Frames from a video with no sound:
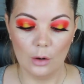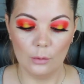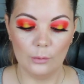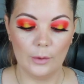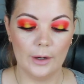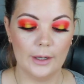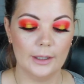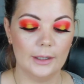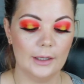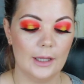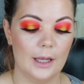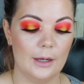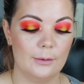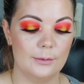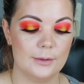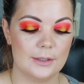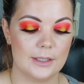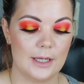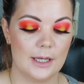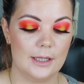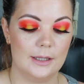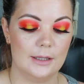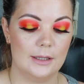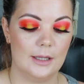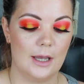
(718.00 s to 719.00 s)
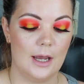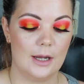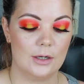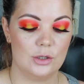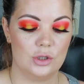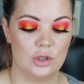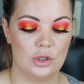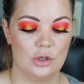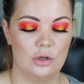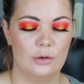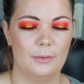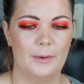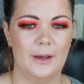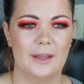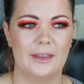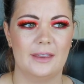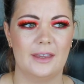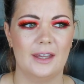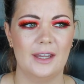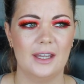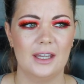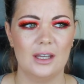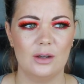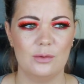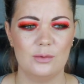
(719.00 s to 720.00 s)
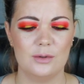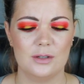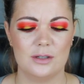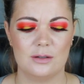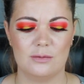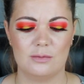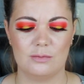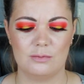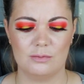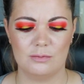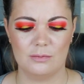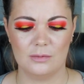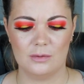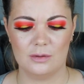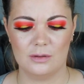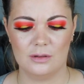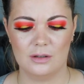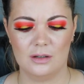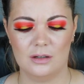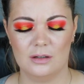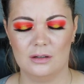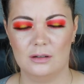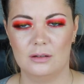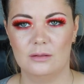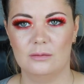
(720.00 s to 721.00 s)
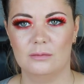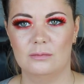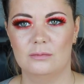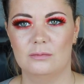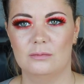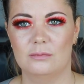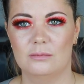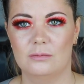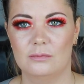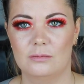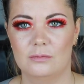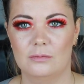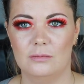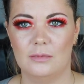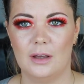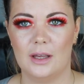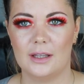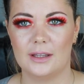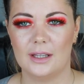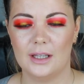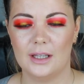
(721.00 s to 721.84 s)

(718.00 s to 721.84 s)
While I was in that shop, I think it was I